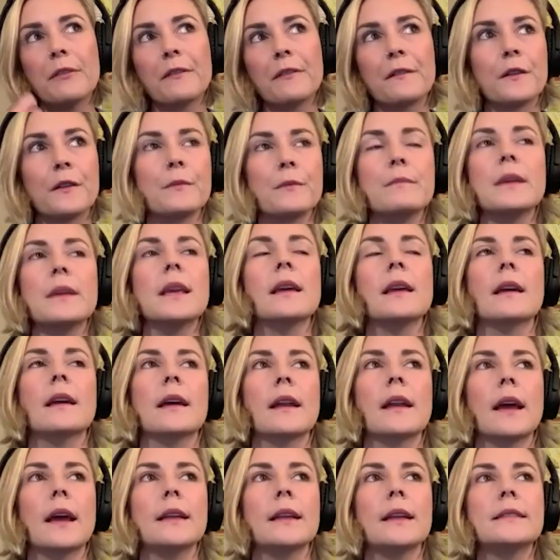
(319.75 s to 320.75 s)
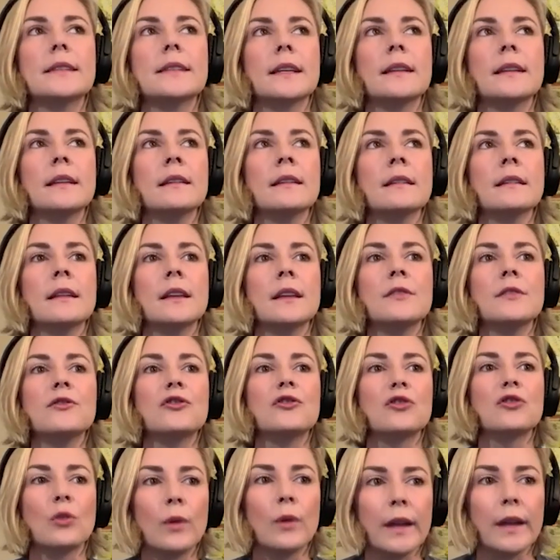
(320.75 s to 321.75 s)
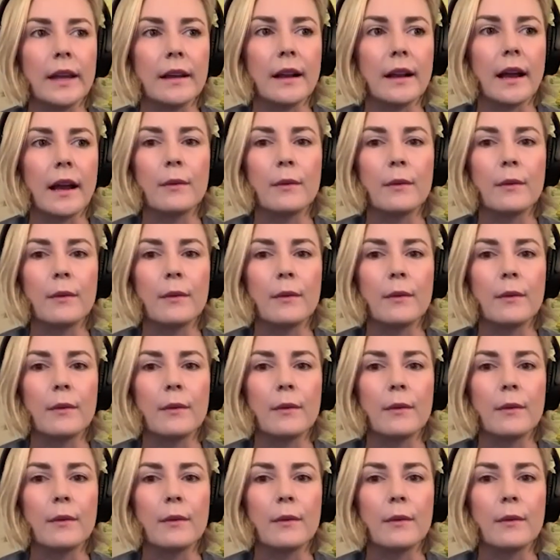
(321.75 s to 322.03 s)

for me, and I didn't enjoy it.